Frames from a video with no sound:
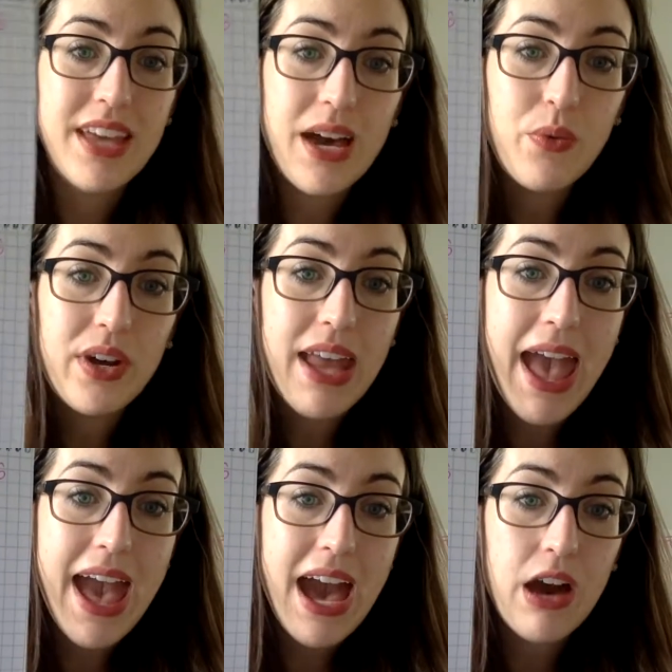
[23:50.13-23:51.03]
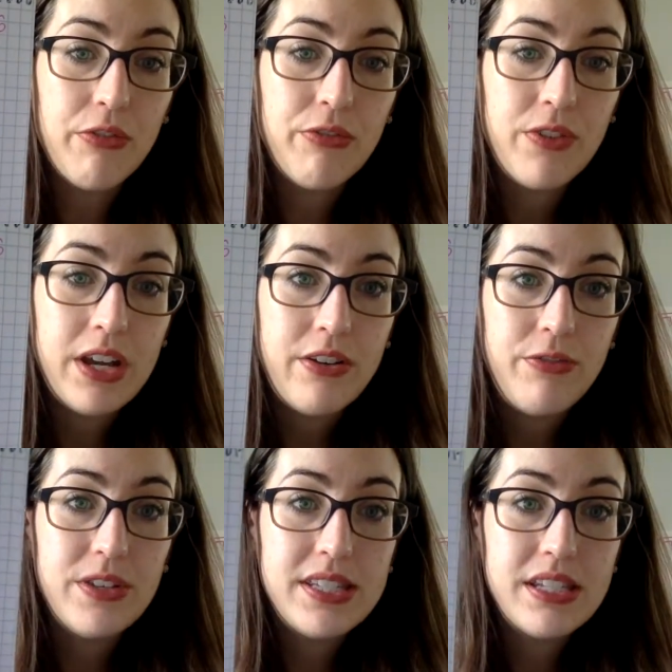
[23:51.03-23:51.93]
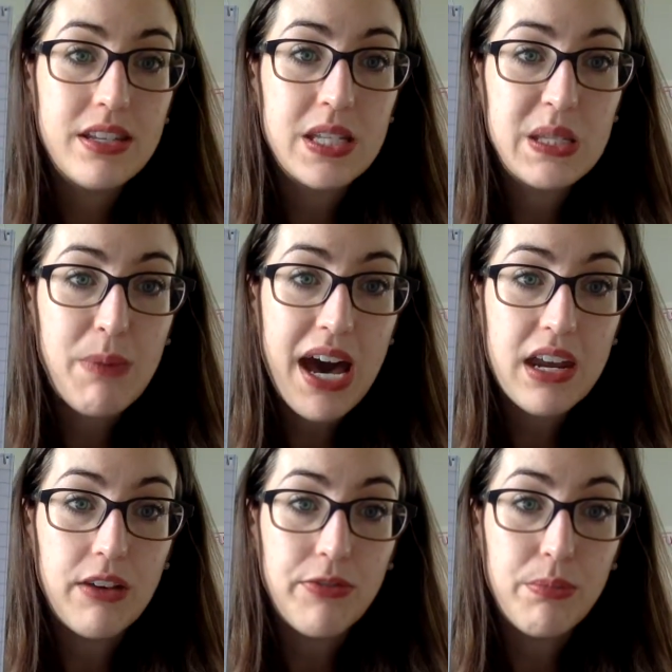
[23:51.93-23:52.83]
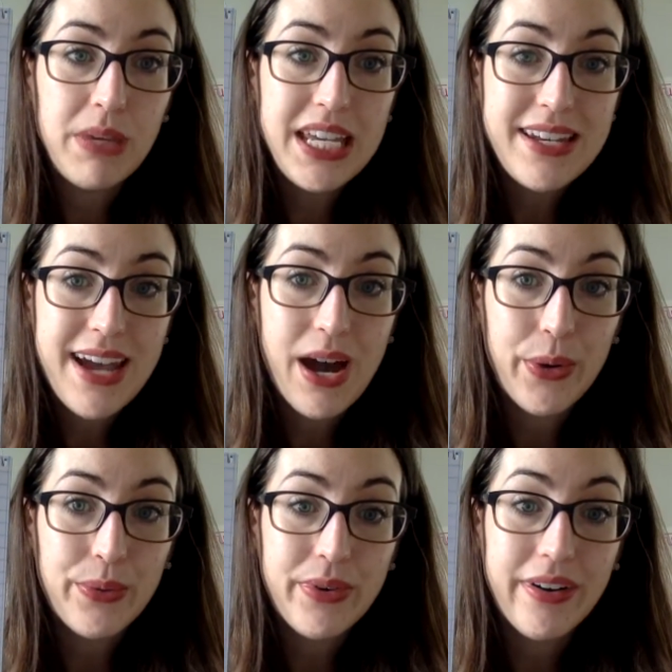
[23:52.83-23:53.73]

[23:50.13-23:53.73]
That 1/2 fits into the spot of the p now.